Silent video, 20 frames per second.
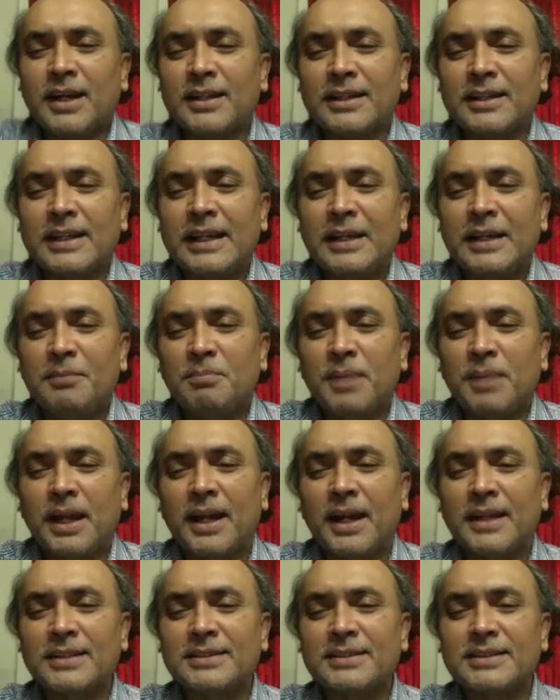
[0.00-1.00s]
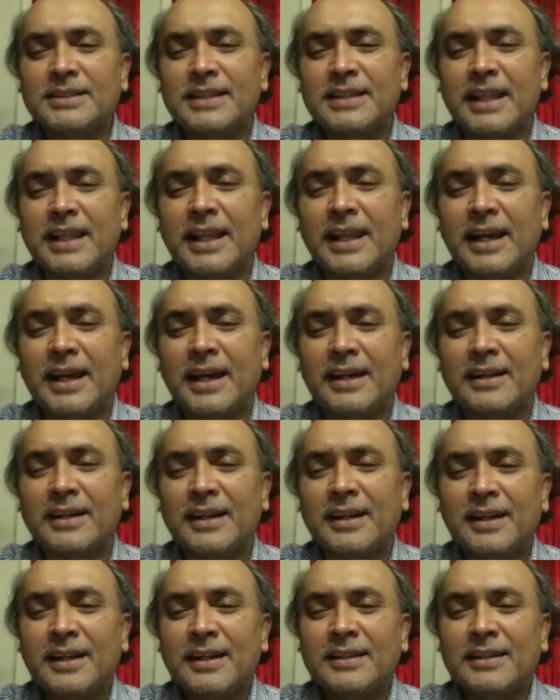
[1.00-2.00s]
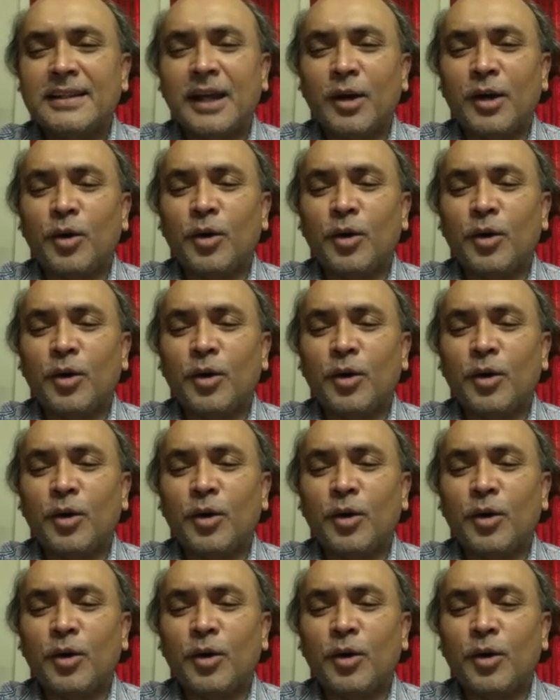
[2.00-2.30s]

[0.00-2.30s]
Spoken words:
green plants, they are the